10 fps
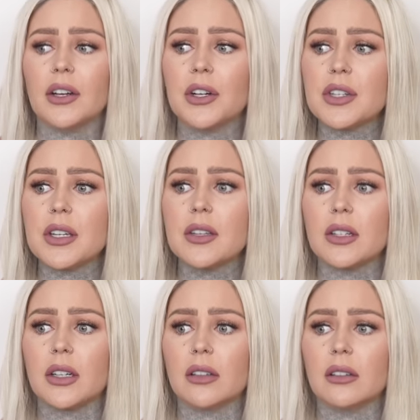nurses
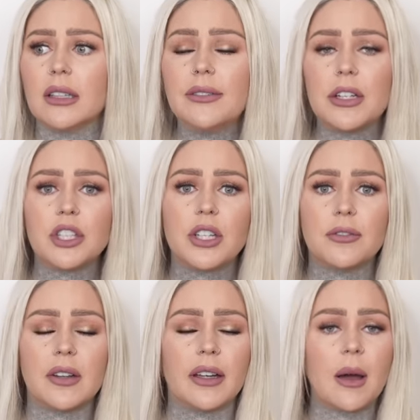are leaving
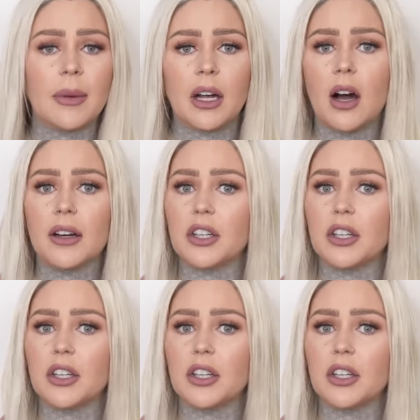shift and then coming on